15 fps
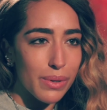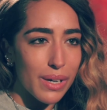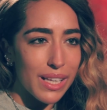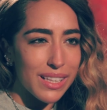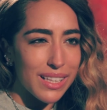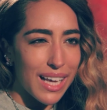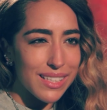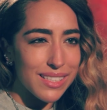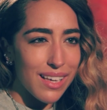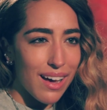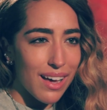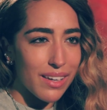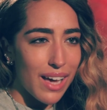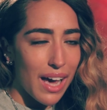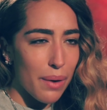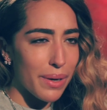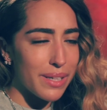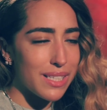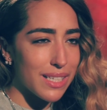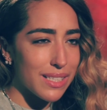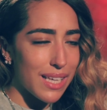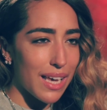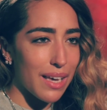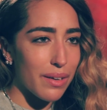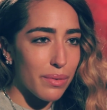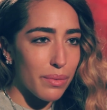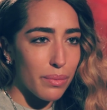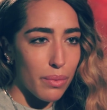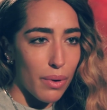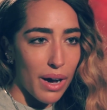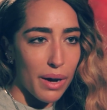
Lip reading: and that's kind of how I dictate what